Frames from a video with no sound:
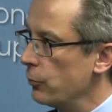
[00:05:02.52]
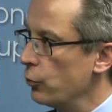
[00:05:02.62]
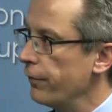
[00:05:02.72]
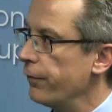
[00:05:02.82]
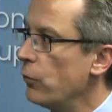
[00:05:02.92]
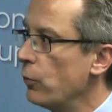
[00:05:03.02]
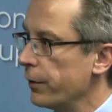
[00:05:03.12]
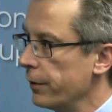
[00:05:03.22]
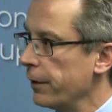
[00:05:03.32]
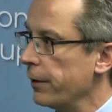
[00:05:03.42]
to move
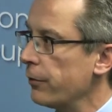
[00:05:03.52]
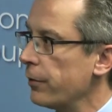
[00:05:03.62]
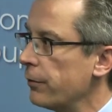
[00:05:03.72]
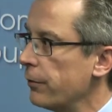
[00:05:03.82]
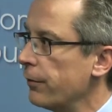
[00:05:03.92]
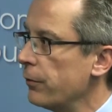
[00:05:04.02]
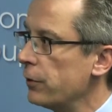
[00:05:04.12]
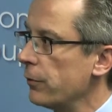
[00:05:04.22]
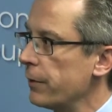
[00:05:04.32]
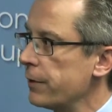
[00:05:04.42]
forward and, and look into the
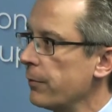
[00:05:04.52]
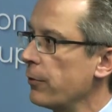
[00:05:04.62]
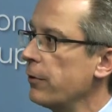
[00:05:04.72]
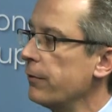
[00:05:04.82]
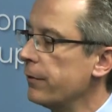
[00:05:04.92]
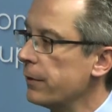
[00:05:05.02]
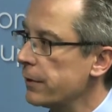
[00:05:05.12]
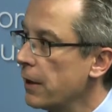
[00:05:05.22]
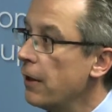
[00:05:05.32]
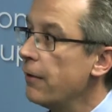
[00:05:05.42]
future with some
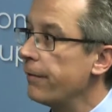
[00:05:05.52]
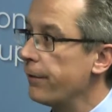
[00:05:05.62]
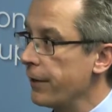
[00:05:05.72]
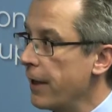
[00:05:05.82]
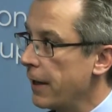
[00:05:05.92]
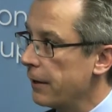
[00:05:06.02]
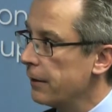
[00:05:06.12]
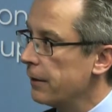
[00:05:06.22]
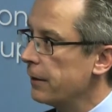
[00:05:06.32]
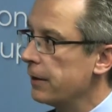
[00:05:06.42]
confidence. For that,
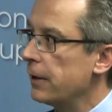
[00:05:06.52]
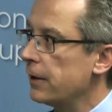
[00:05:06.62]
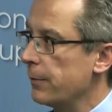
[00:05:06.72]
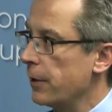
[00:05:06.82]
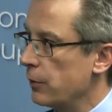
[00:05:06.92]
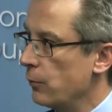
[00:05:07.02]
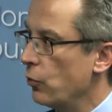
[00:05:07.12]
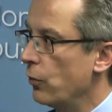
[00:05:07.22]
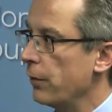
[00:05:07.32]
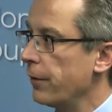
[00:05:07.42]
it takes much
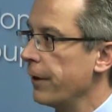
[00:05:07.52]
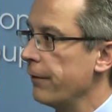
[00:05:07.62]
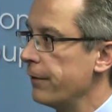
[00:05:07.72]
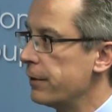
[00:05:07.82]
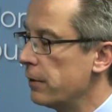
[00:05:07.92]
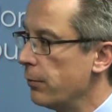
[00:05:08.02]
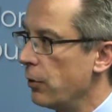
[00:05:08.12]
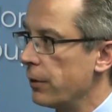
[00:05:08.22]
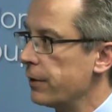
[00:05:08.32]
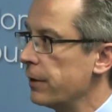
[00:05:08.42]
more than fiscal
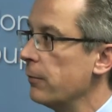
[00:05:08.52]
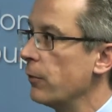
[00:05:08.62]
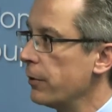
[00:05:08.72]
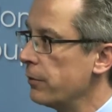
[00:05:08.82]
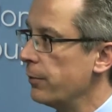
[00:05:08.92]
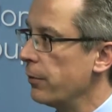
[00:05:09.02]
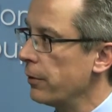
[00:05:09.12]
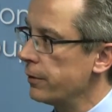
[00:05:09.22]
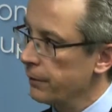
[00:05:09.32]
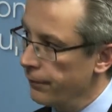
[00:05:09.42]
policy and monetary
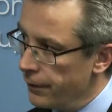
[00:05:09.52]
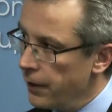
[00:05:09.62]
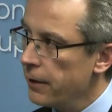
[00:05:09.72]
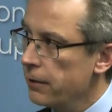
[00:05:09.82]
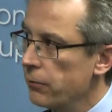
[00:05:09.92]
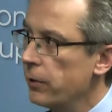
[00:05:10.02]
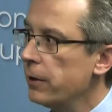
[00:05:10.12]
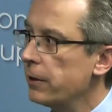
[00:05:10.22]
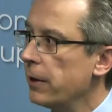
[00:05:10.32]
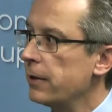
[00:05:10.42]
policy. For that, it
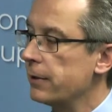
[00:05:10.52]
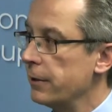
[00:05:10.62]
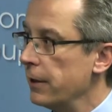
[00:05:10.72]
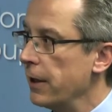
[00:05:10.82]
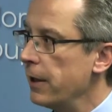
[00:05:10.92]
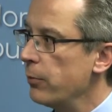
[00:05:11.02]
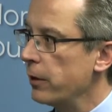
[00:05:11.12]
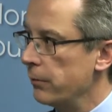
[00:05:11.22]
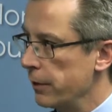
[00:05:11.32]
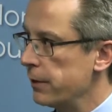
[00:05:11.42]
really takes an
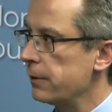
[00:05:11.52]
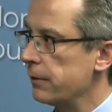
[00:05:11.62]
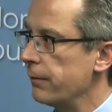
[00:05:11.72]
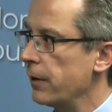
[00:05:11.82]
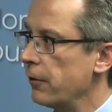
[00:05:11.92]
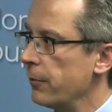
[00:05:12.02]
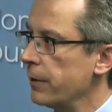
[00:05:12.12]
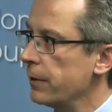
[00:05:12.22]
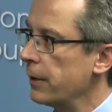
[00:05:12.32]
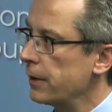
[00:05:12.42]
enabling business
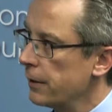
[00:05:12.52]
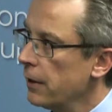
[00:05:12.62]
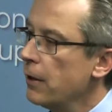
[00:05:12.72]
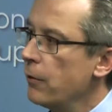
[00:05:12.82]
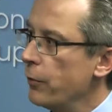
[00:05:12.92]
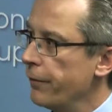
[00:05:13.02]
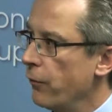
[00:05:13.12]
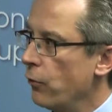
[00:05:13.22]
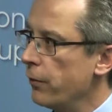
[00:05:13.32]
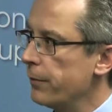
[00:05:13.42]
environment. It takes
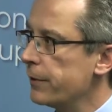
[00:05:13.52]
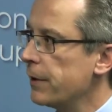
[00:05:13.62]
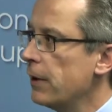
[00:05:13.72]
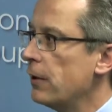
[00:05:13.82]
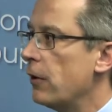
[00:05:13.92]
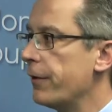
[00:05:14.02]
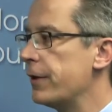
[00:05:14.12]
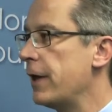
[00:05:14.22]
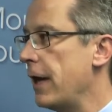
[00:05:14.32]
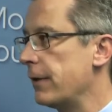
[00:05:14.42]
reforms on
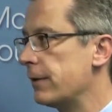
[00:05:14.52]
the tax